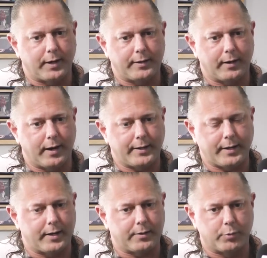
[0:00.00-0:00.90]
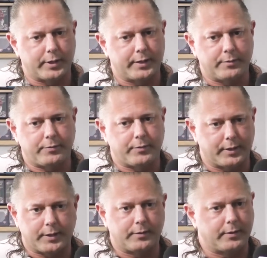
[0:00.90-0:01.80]
I kind of went in
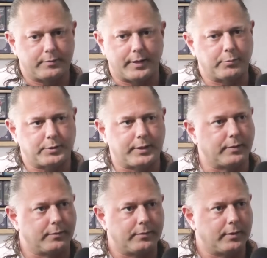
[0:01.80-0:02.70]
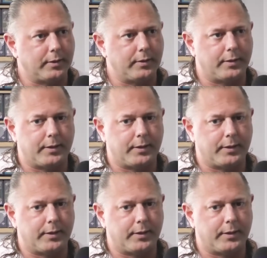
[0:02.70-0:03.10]
thinking that was it, and